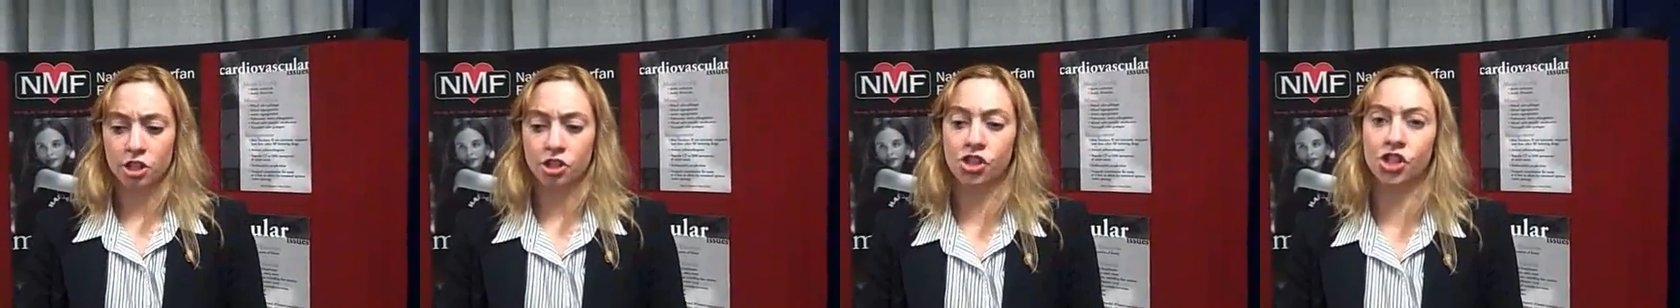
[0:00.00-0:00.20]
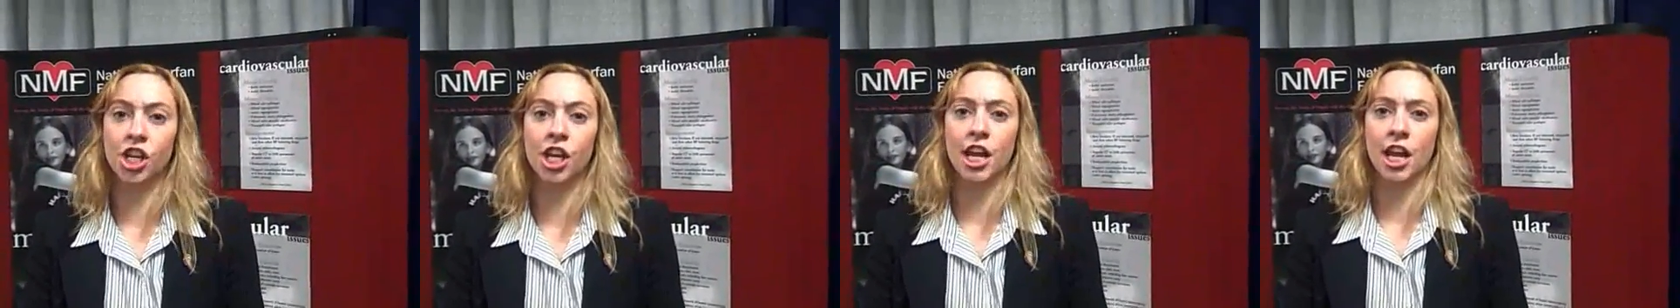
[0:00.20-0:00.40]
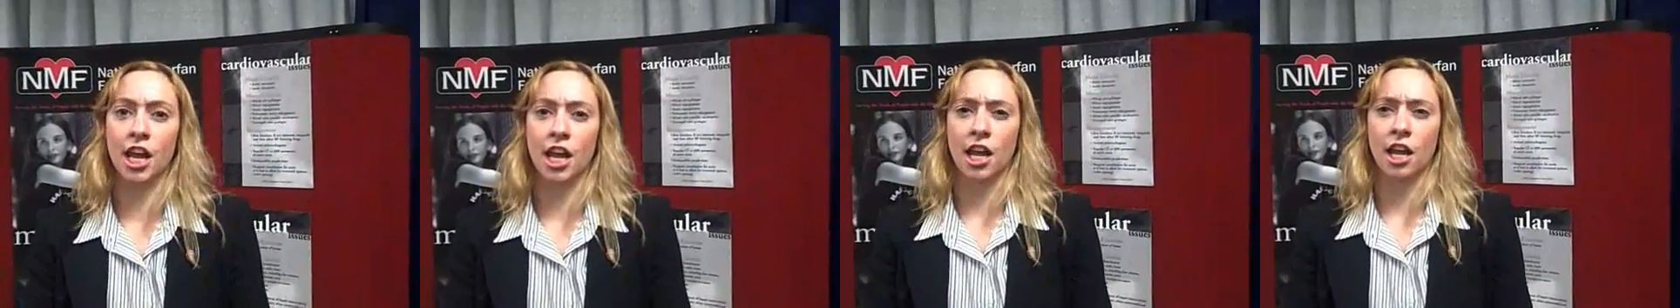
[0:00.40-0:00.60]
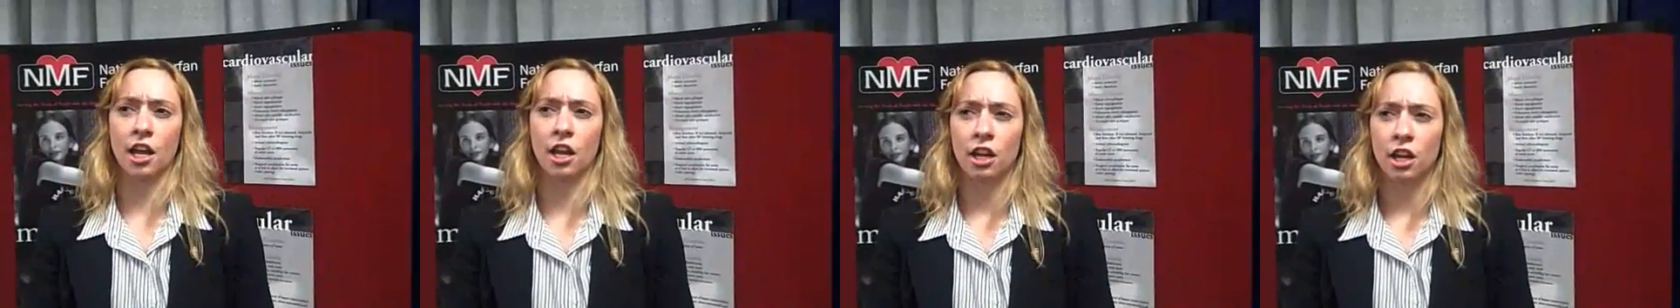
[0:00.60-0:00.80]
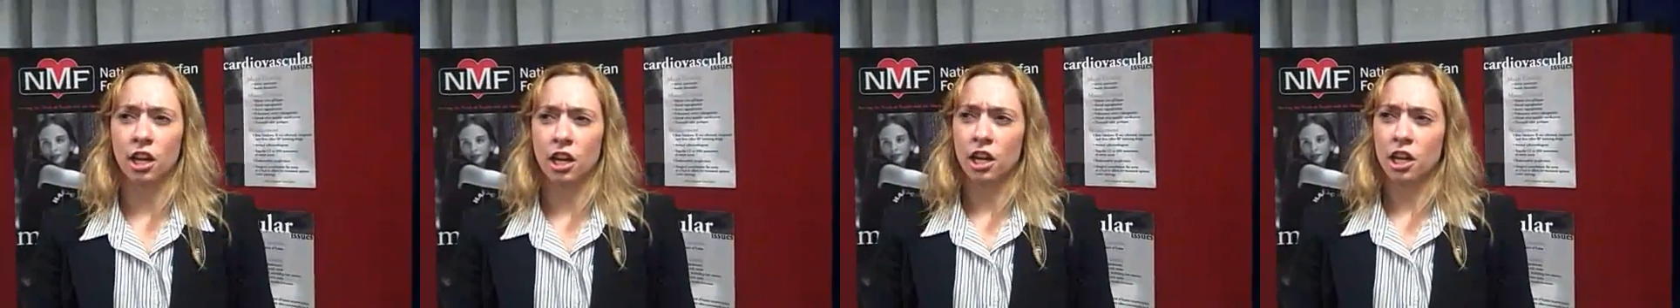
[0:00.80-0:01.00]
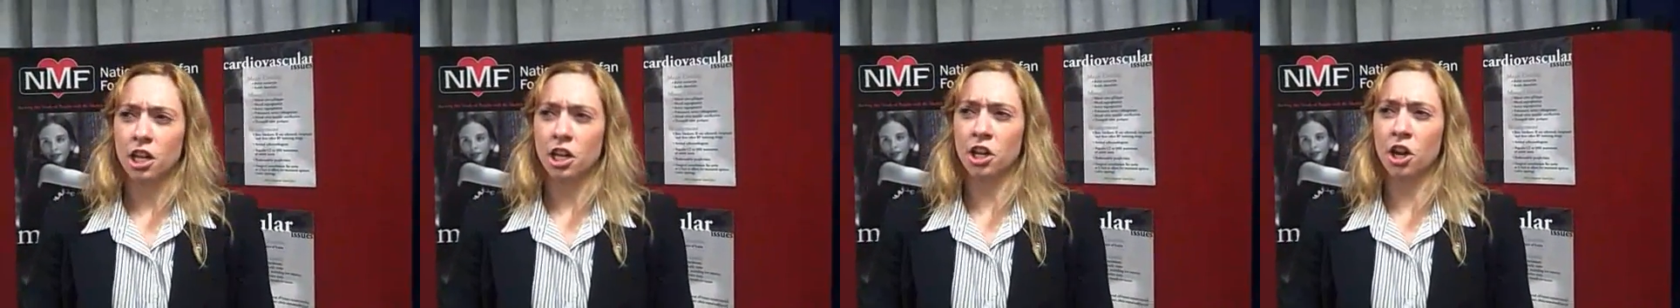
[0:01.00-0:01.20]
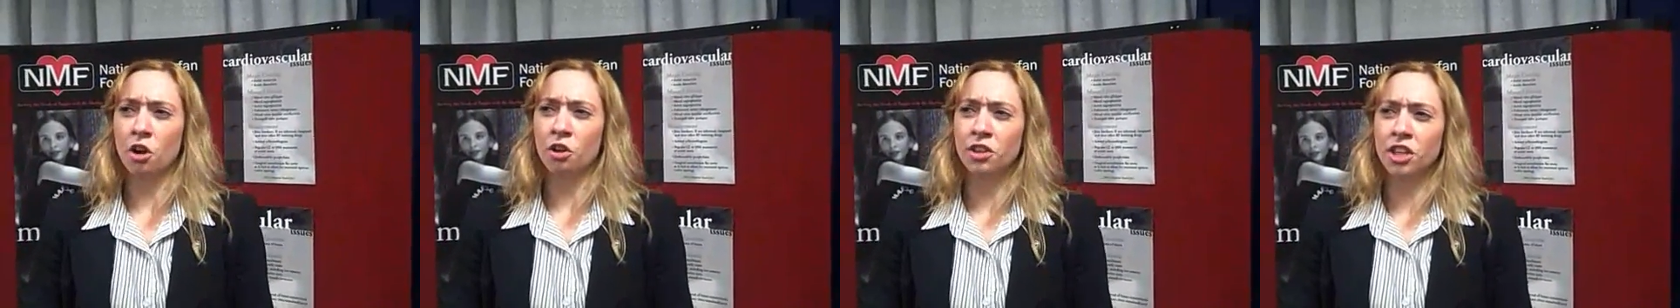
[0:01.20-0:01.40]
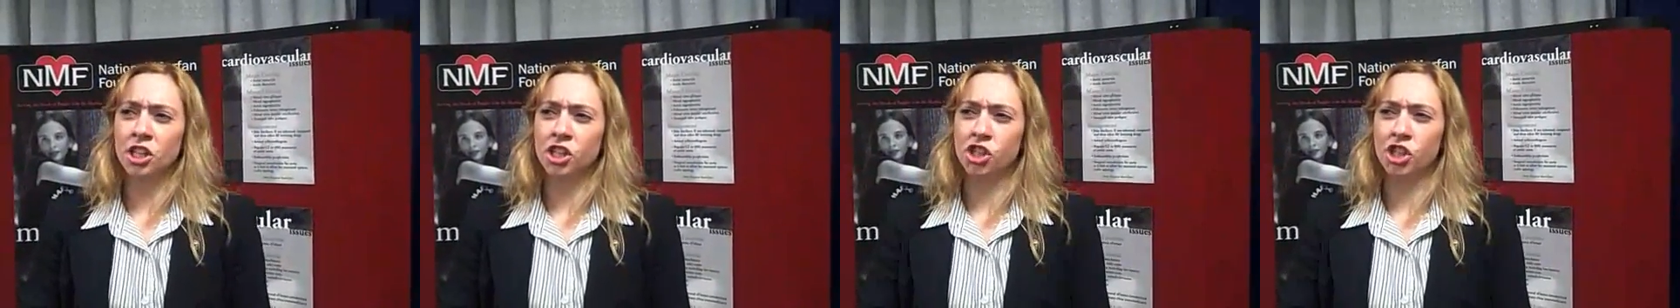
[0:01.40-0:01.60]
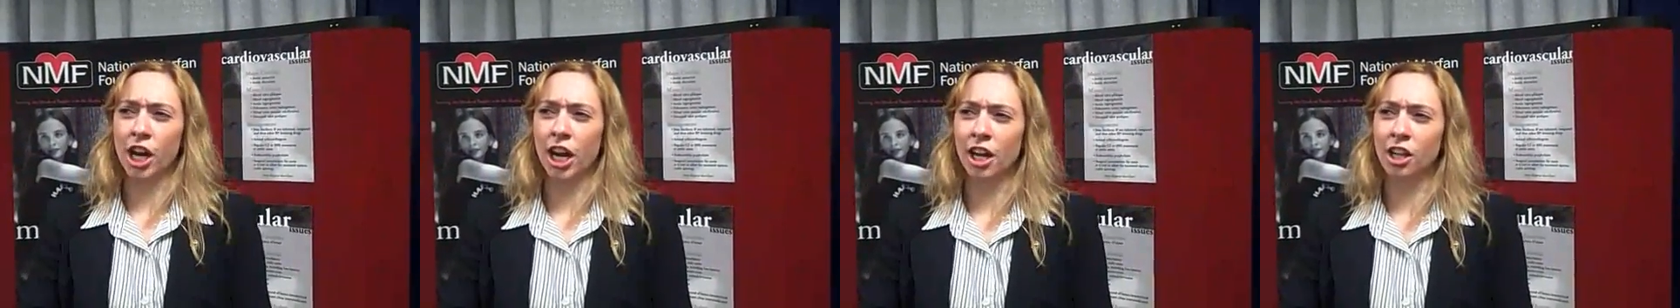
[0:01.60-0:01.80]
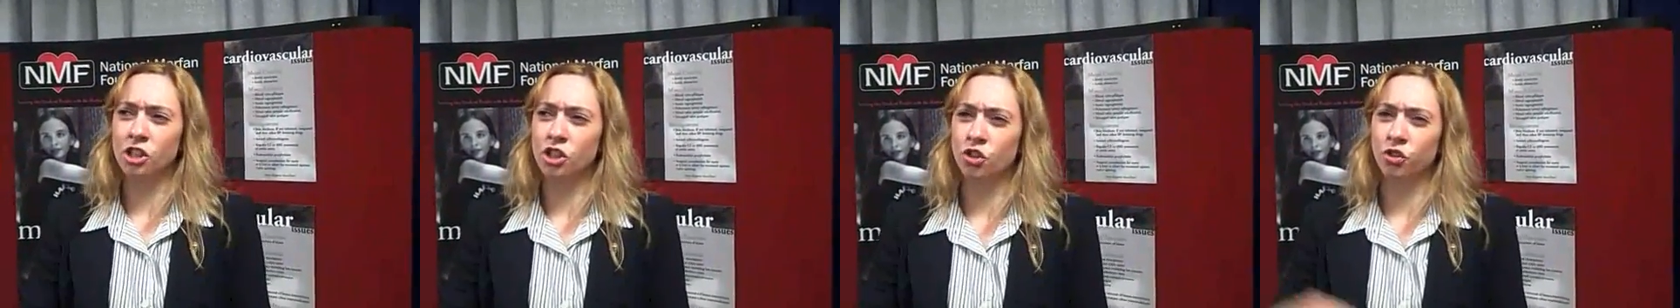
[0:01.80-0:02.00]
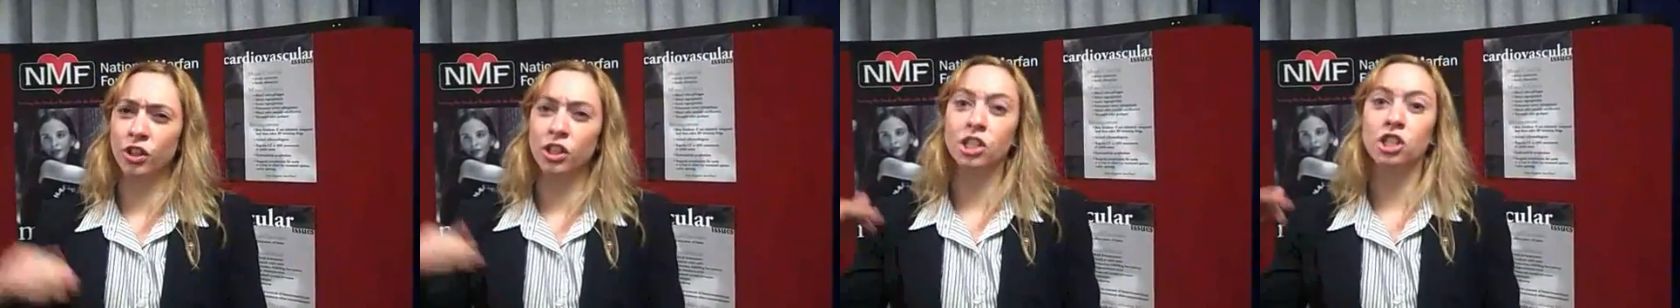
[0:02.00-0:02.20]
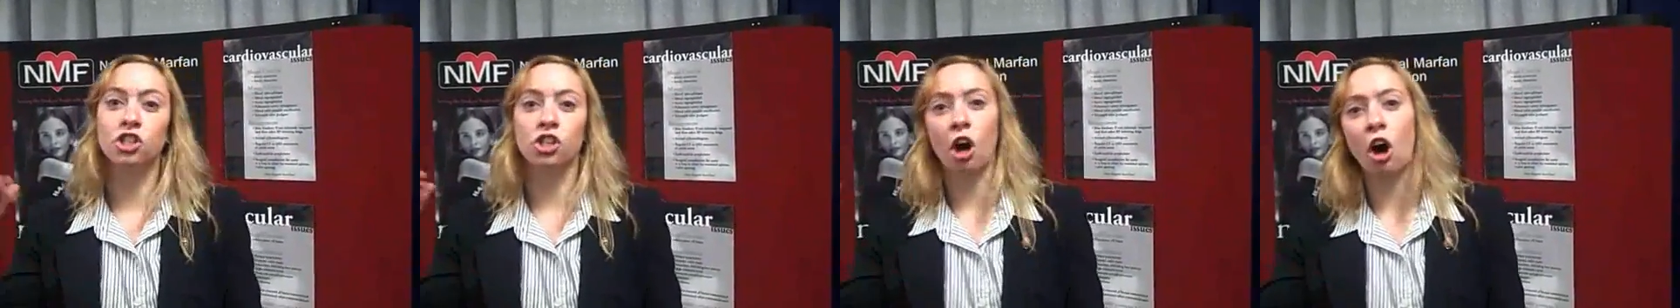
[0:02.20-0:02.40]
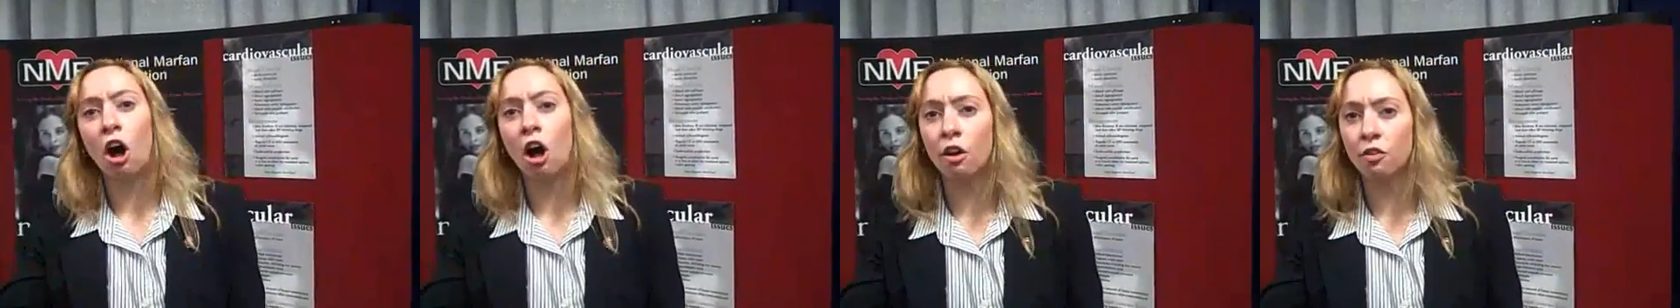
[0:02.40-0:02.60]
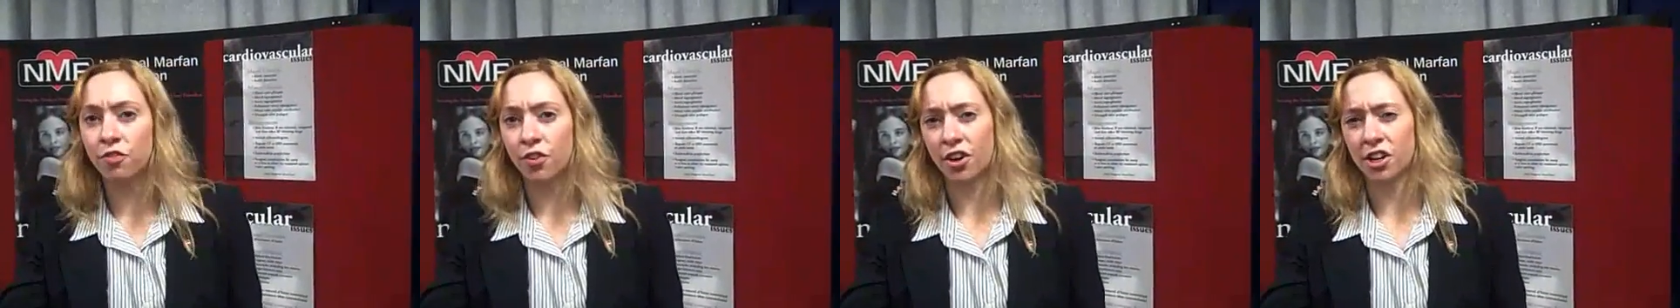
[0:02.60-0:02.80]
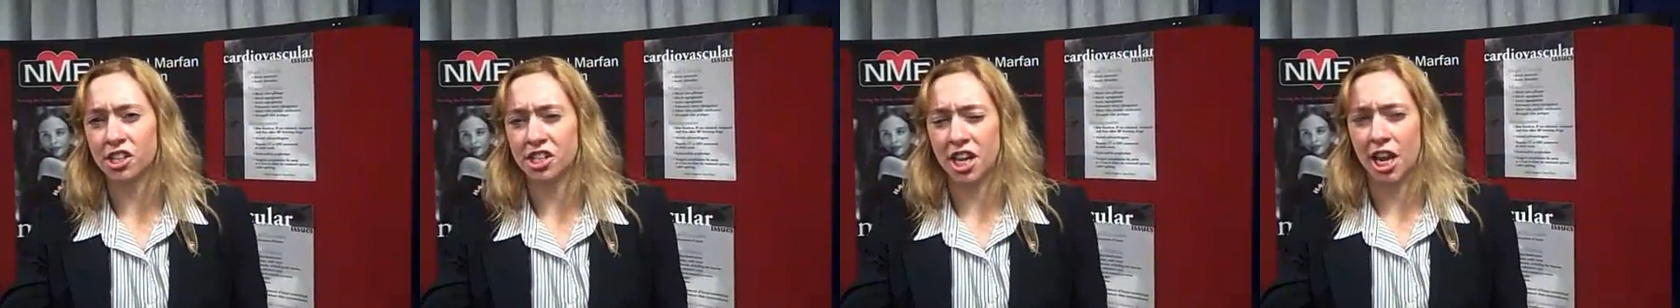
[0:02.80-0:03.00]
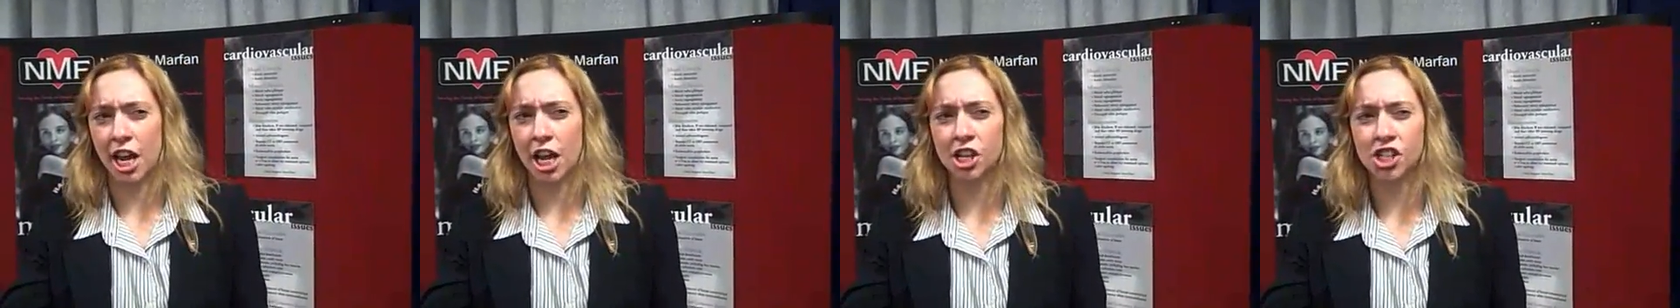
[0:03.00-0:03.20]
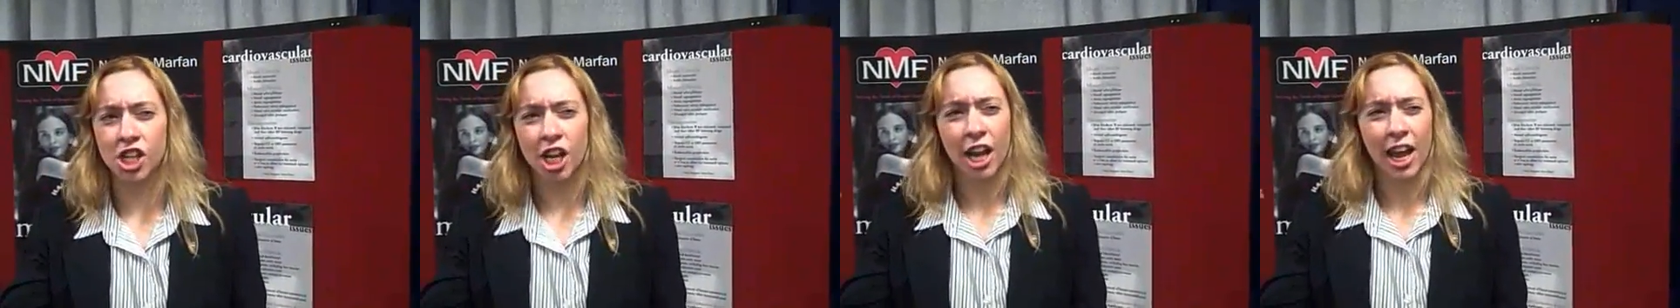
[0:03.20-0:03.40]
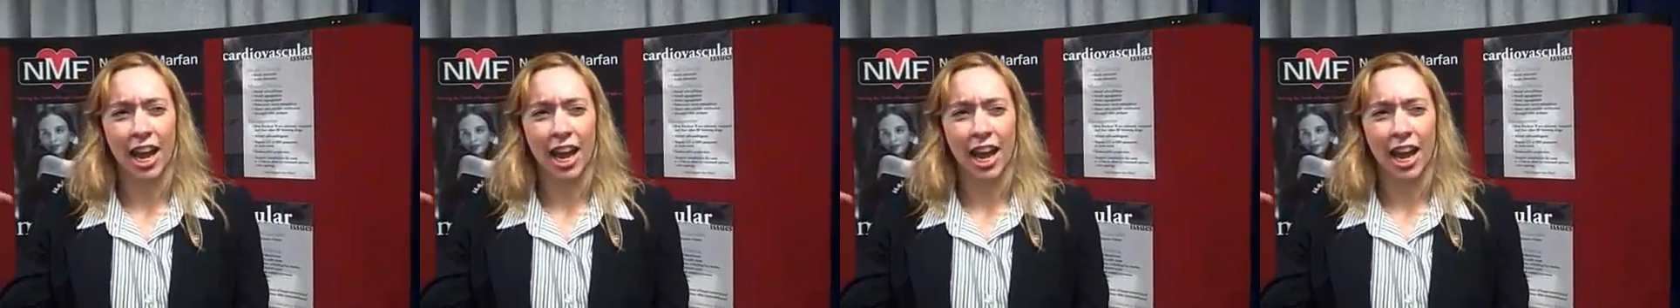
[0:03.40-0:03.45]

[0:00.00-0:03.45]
gee, you know, this child's really tall for his age,